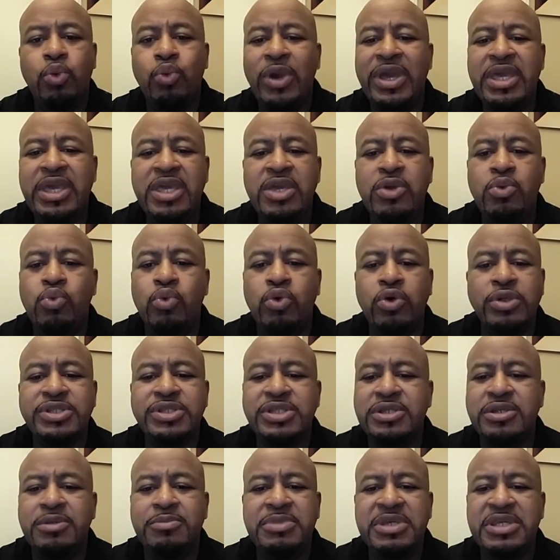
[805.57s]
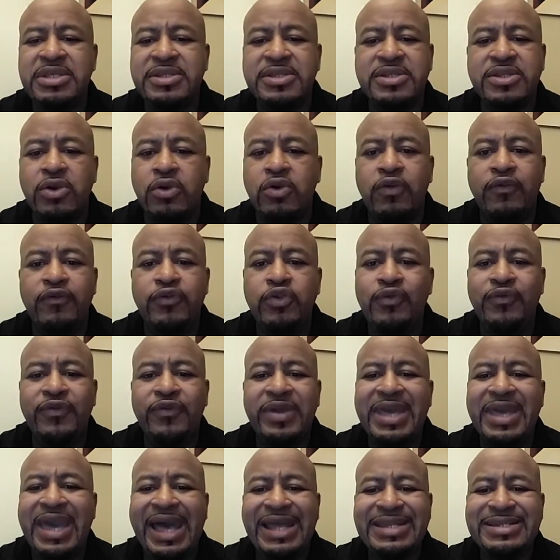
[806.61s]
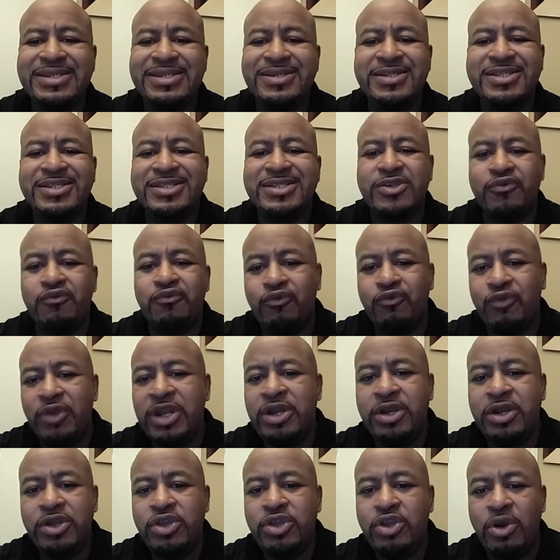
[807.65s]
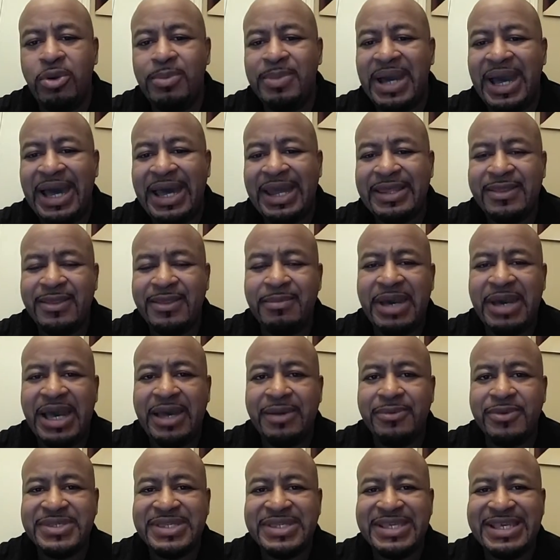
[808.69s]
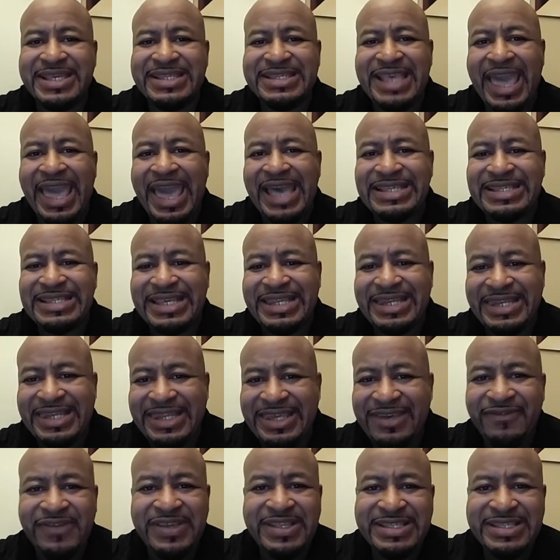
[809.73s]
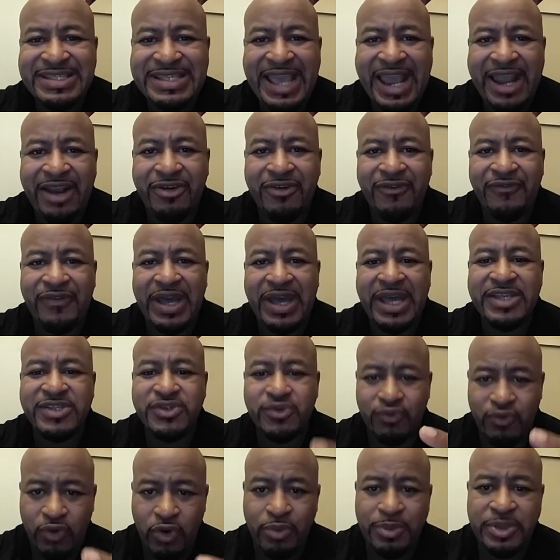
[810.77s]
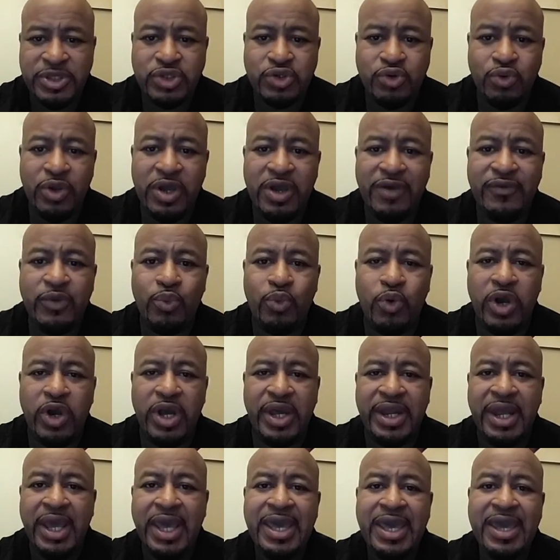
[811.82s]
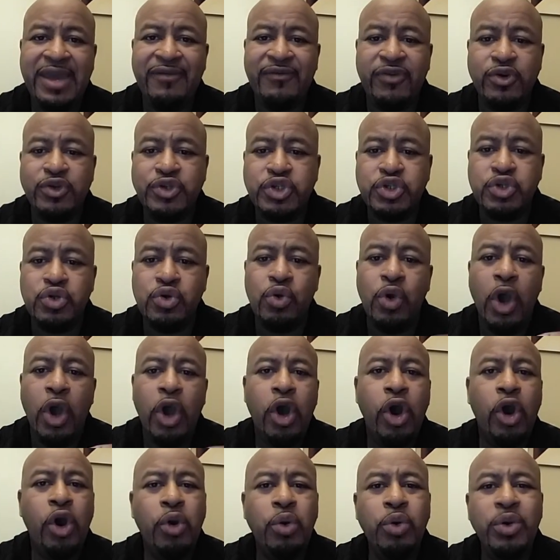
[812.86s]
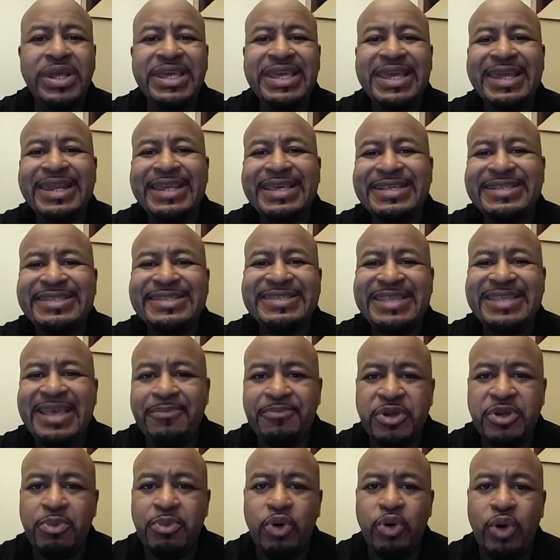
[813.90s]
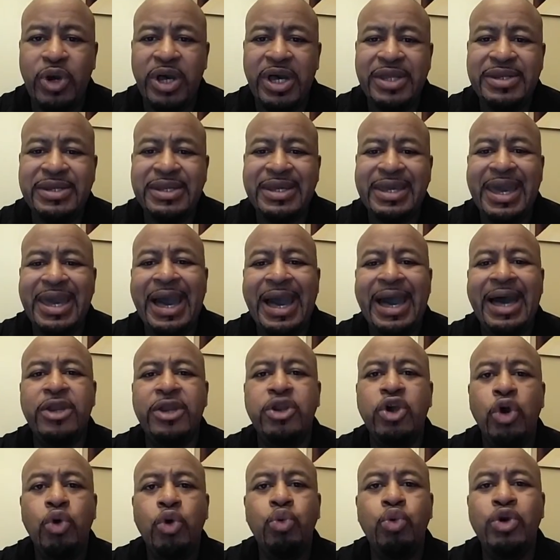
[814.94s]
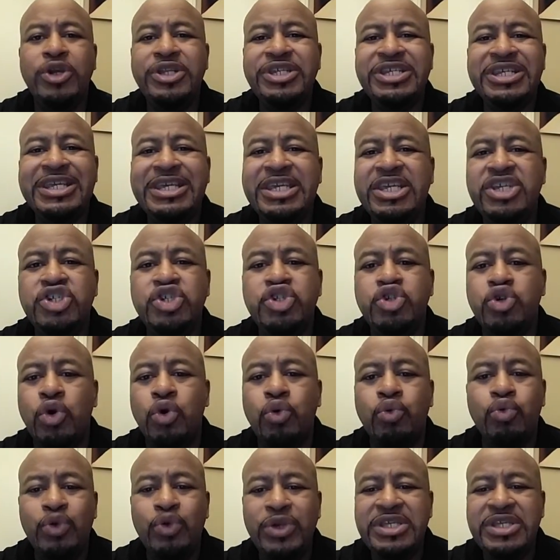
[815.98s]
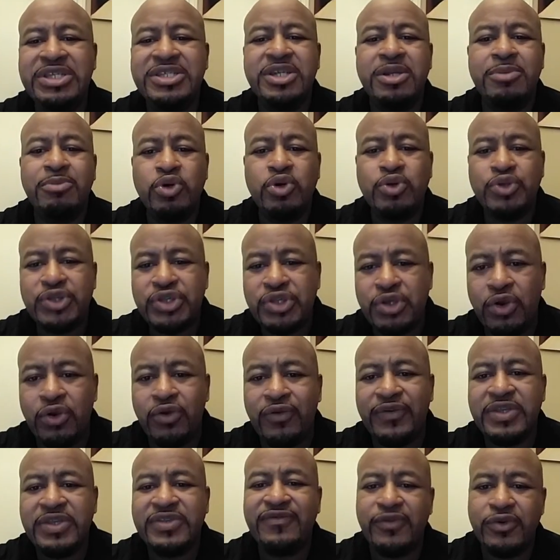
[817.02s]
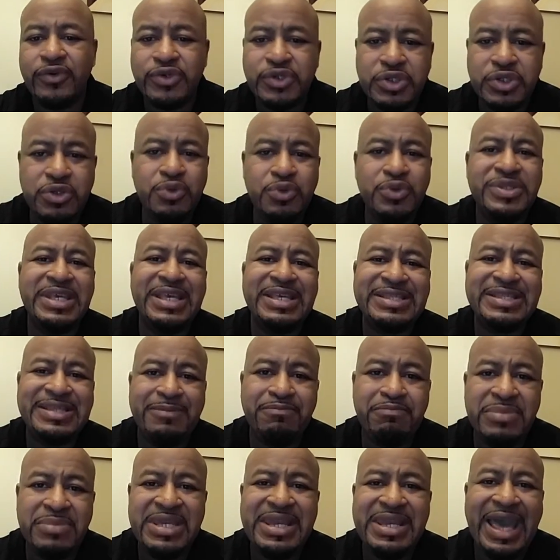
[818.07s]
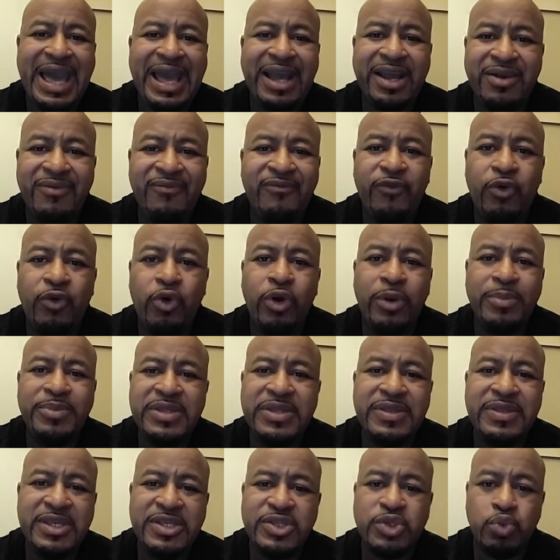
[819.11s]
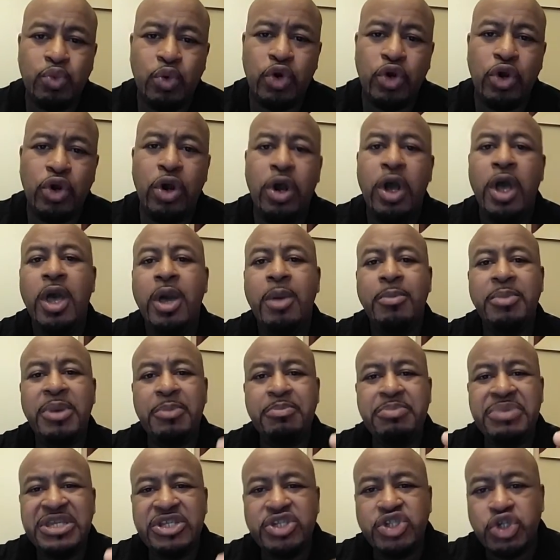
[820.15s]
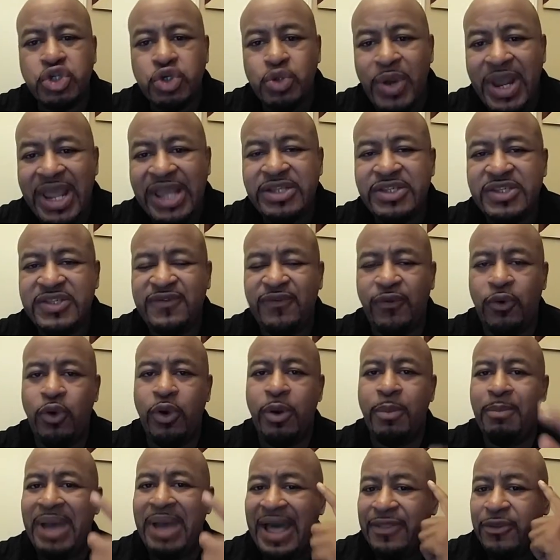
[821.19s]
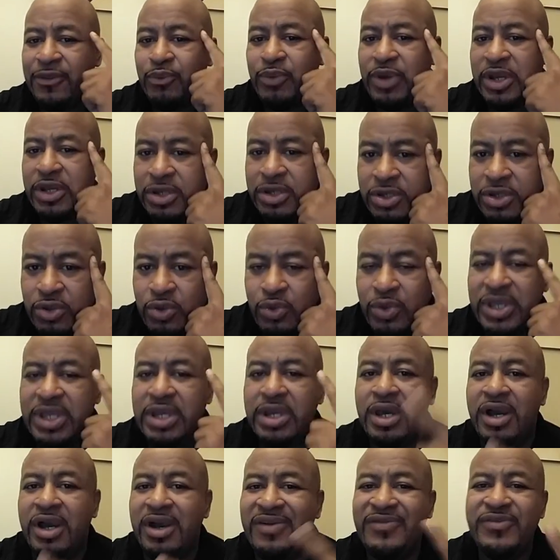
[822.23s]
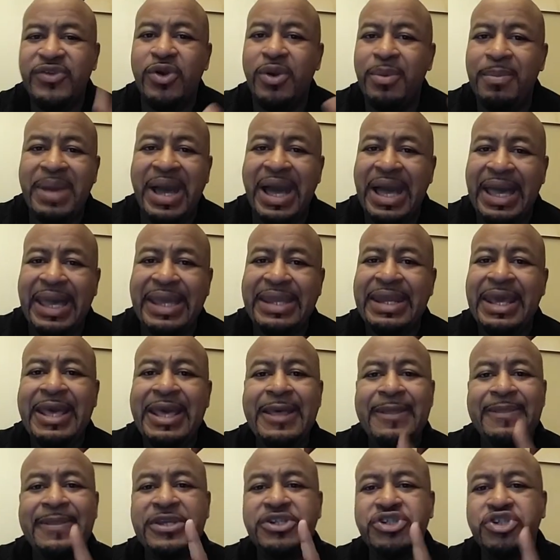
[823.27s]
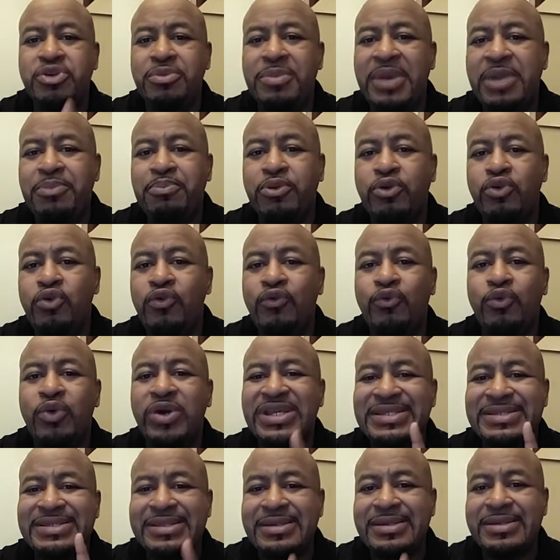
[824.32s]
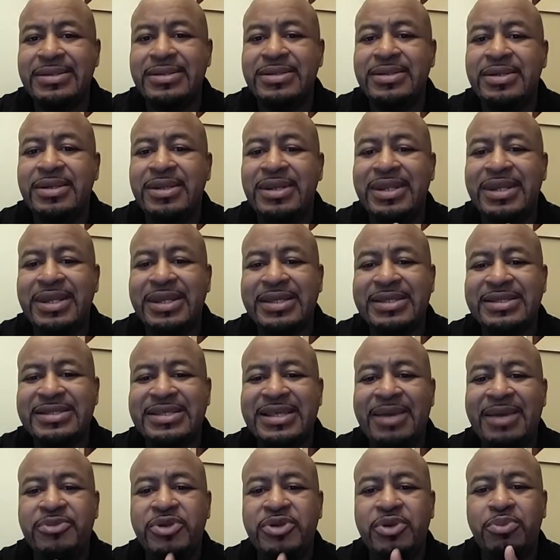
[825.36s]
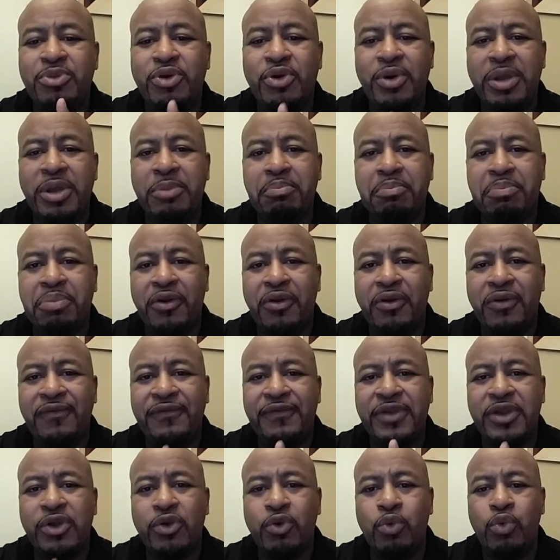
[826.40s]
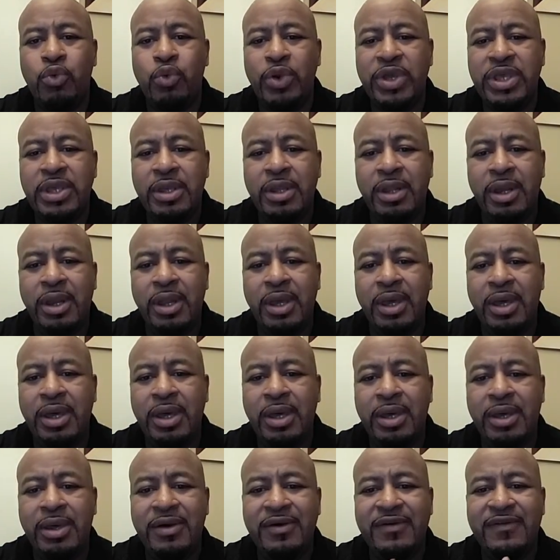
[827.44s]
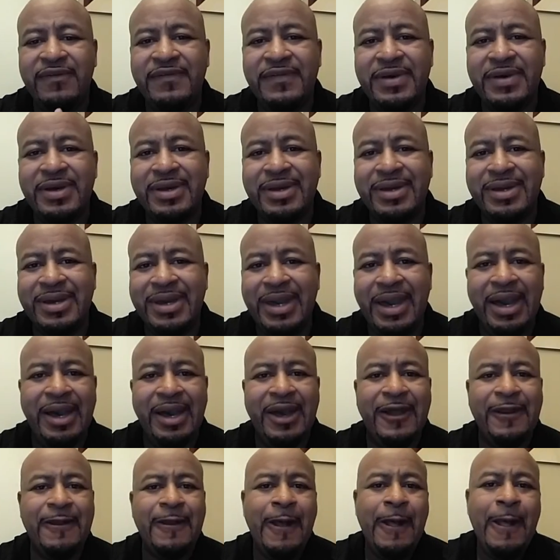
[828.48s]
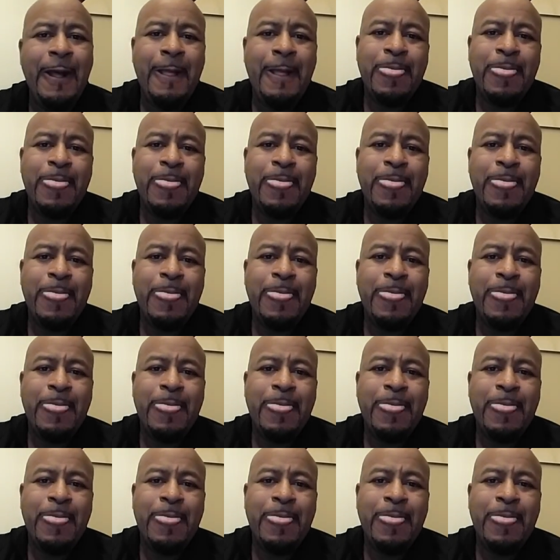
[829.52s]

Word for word: the way He wants to be served, you've got to surrender your body, the Bible says, as a living sacrifice sacrifice, Romans 12 and 1, and verse 2, holy and acceptable unto God, which is your reasonable service. Verse 2 says, And be not conformed to this world, but be transformed by the renewing of your mind, that you may prove what is the good and acceptable and perfect will of God.